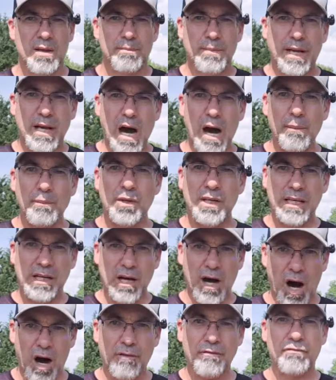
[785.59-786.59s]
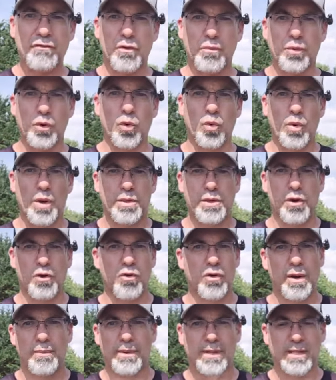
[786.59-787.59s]
Become comfortable with your
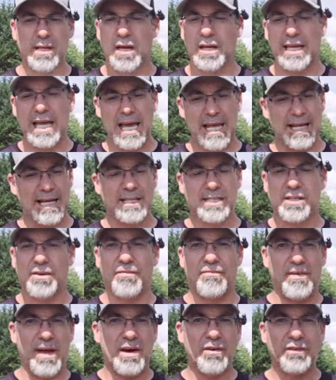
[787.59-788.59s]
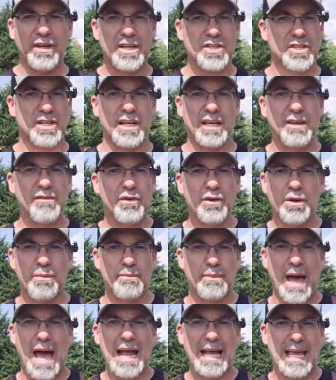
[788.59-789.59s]
grip. Again, it's the foundation, even the
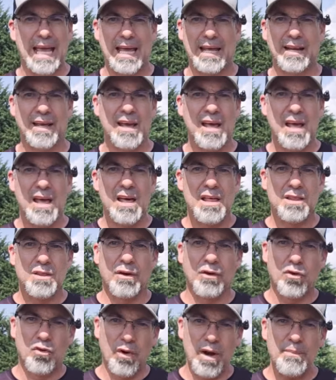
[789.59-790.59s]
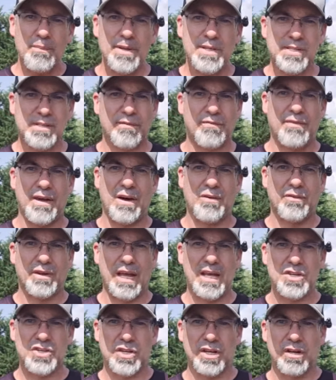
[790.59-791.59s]
backhand. The grip is the
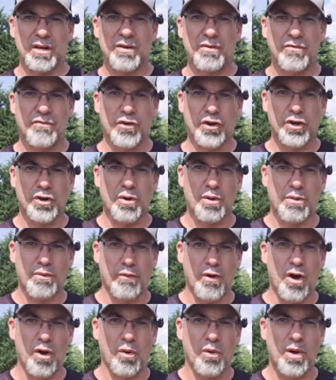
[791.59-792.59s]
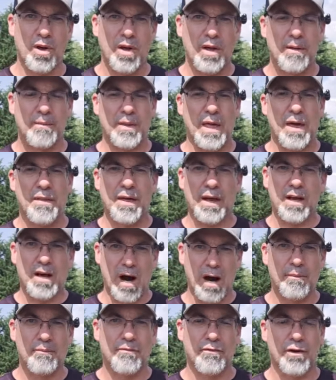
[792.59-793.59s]
foundation for your throw and the
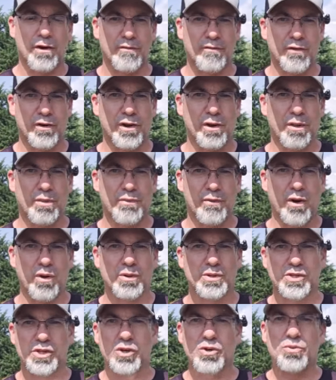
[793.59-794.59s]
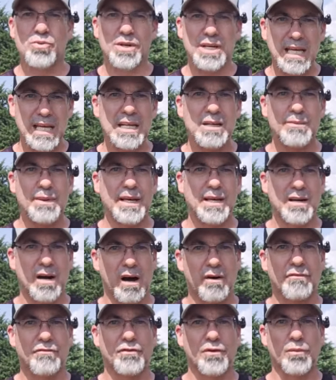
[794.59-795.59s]
comfort for your throw. So you need to be
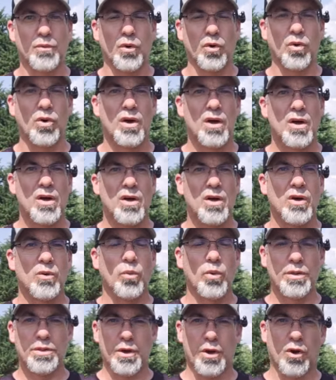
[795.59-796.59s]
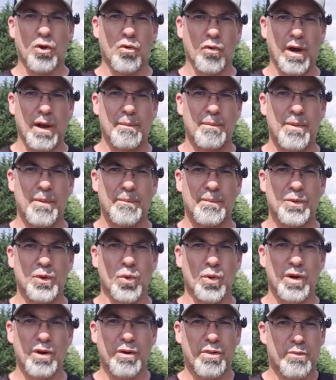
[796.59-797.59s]
comfortable with your grip,
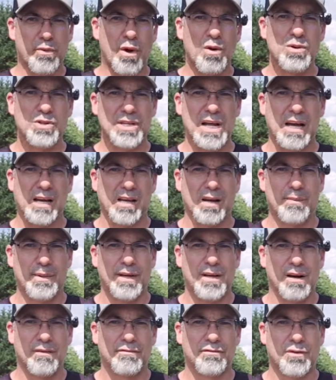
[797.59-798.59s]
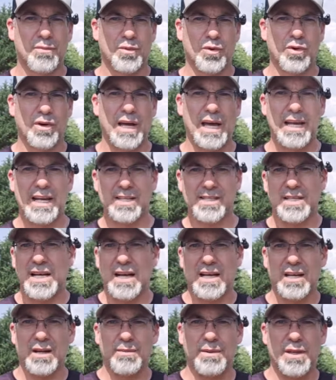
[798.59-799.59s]
or your throw is not going to be comfortable and it's
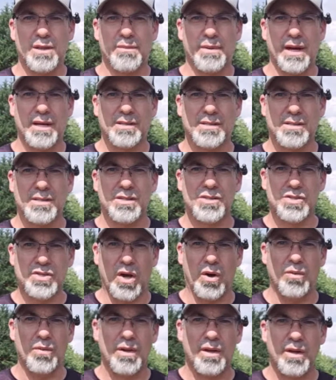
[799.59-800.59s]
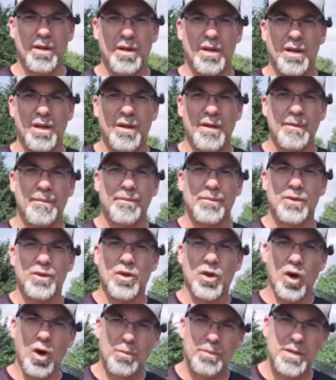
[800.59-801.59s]
not going to be the best. So,
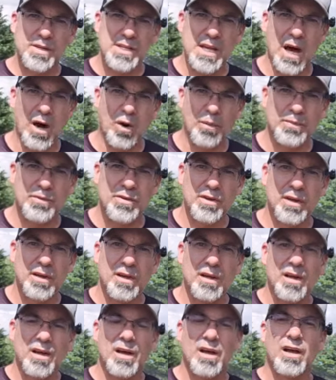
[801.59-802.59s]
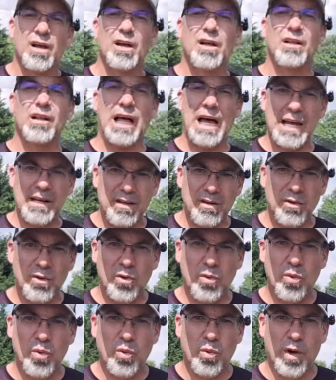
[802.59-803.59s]
hope this helped. Glad
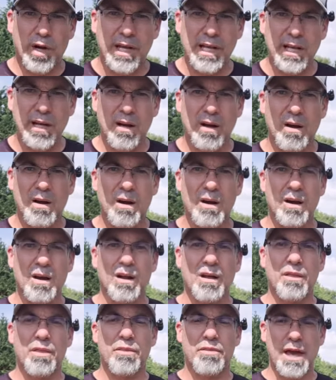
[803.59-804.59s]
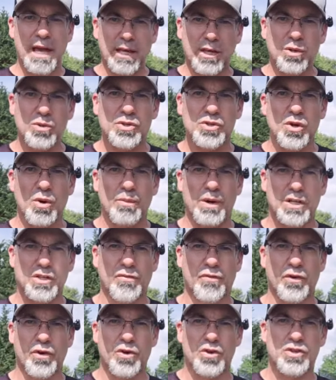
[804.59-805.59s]
you were here. Thank you so
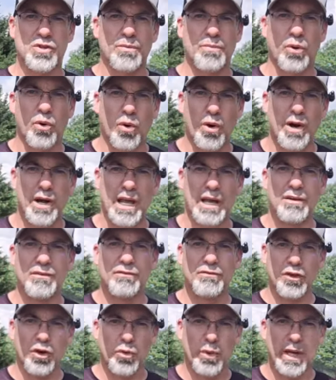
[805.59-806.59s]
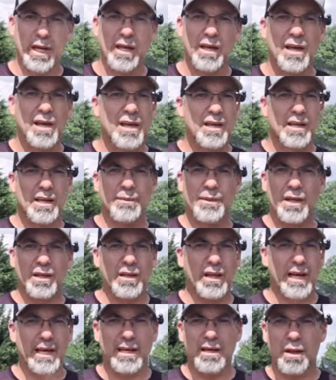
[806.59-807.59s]
much for your support and viewing. Give me a
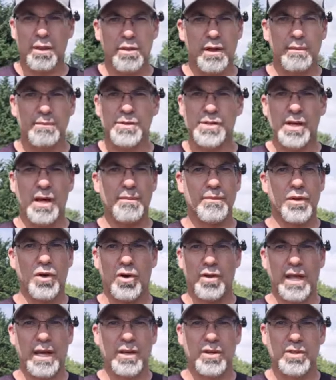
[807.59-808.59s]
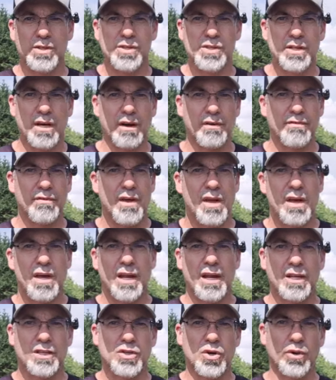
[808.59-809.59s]
like, a thumbs up, all that good stuff.
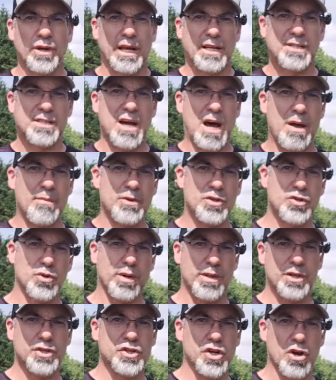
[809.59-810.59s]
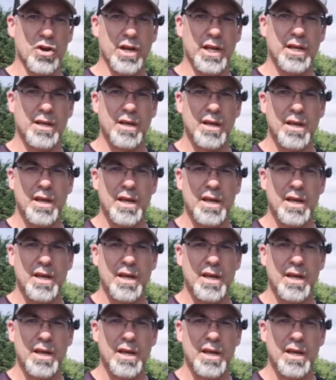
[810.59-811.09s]
And until next time, enjoy the journey.